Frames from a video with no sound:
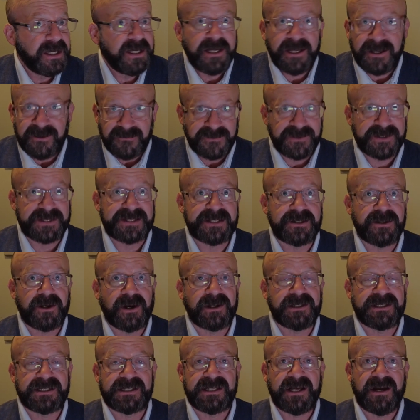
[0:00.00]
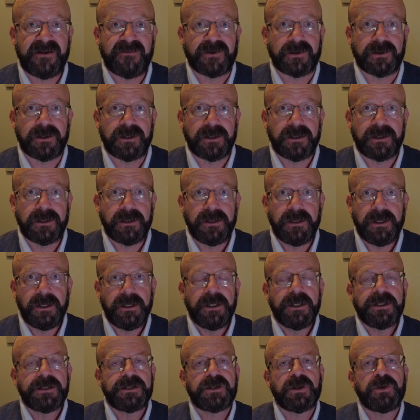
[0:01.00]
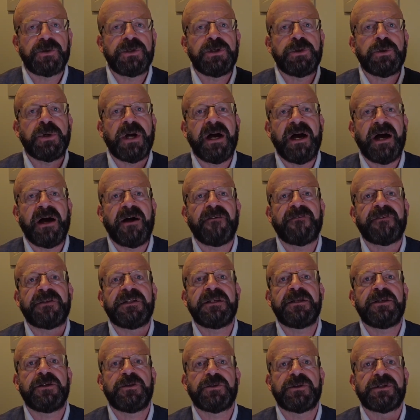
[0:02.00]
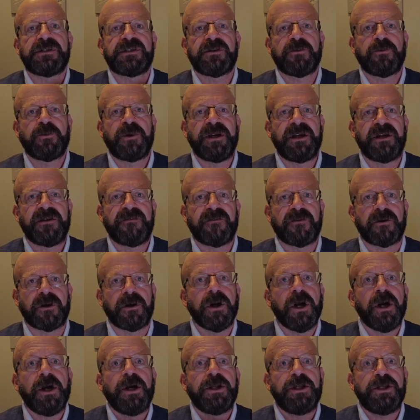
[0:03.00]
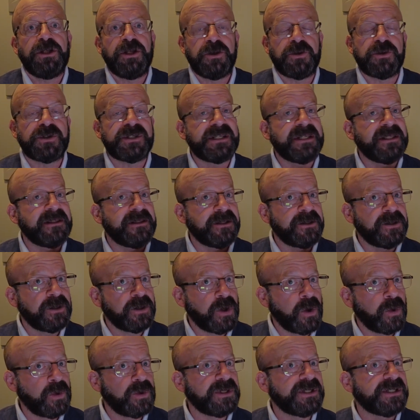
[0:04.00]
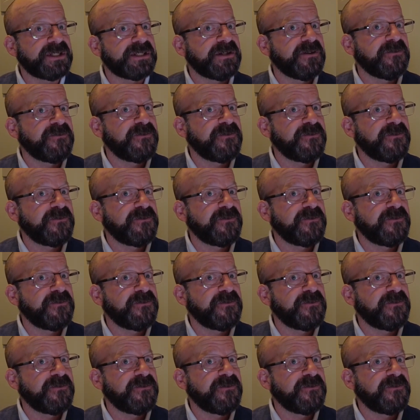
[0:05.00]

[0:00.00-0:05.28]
if it's not severed. So you have to use the waiver. Using the notice of